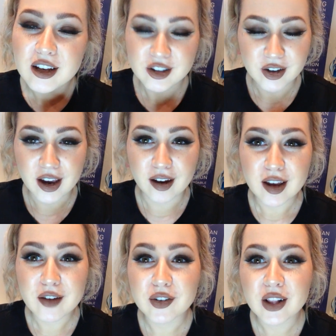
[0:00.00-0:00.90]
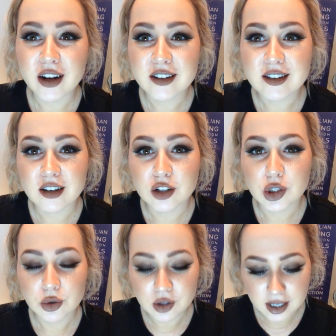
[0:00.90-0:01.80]
So yeah, if you like to stay
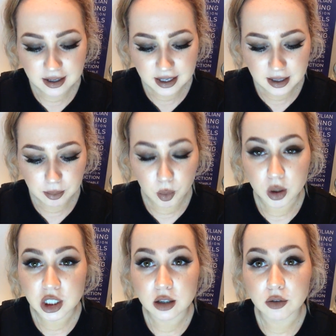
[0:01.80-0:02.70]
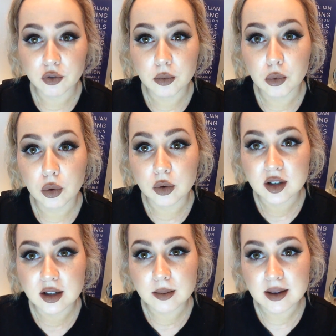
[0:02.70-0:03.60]
tuned and keep watching for more
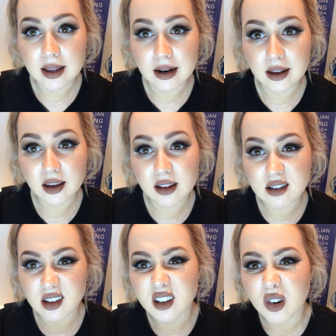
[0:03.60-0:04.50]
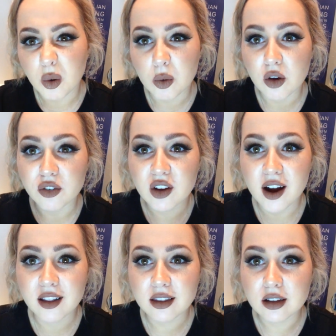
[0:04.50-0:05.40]
tips and hints and all those
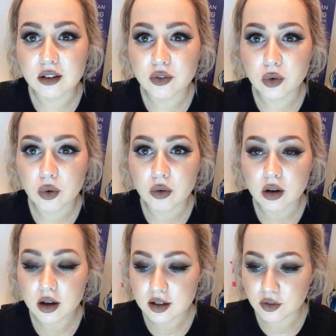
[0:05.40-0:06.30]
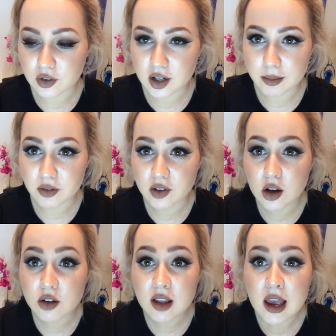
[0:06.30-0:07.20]
kind of things for different types of
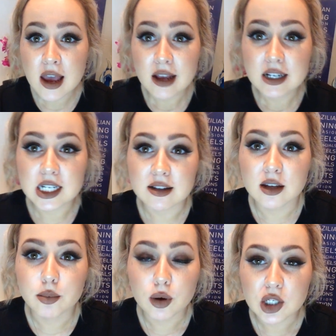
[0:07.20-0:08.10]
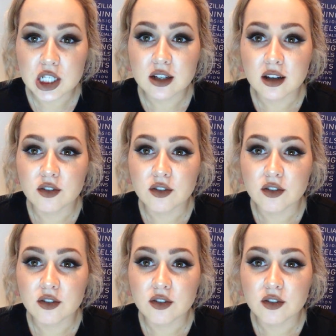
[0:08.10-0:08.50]
videos, just keep watching.